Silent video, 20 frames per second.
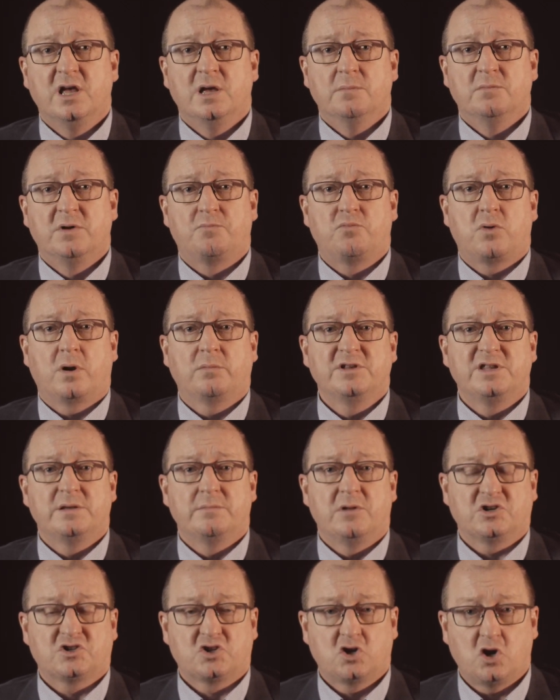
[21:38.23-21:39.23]
but probably the
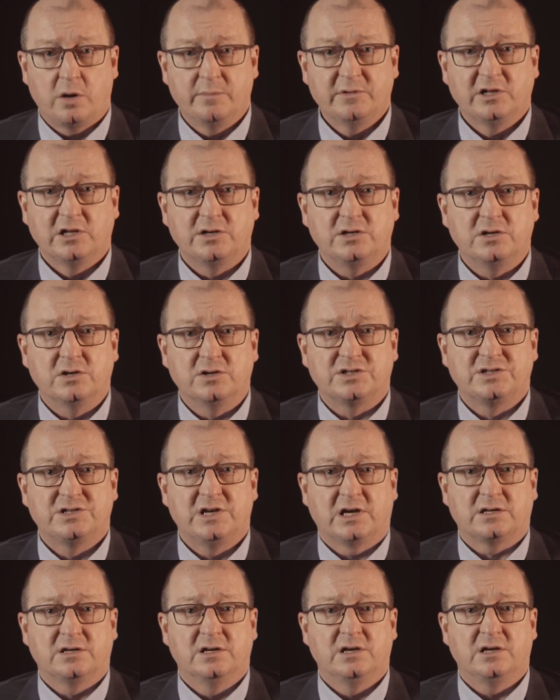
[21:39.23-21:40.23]
most commonly used
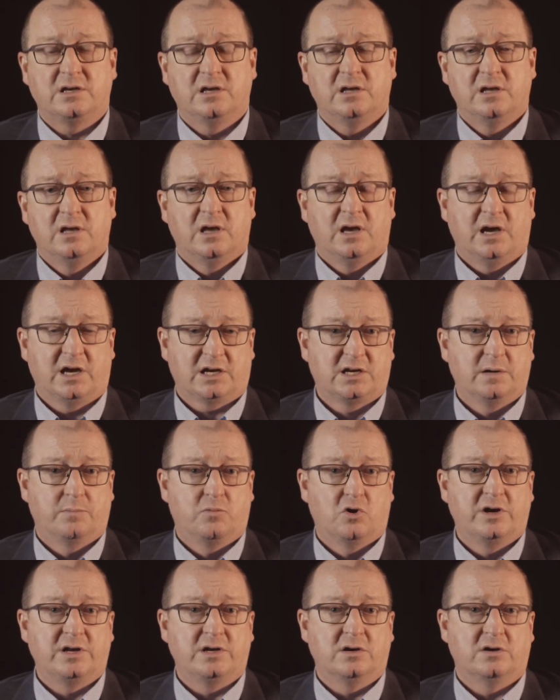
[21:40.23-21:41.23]
technique at
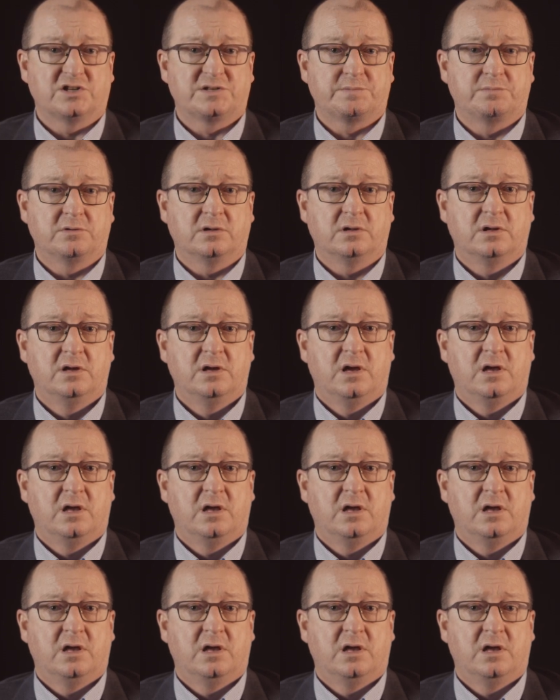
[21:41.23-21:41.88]
Cabrini Hospital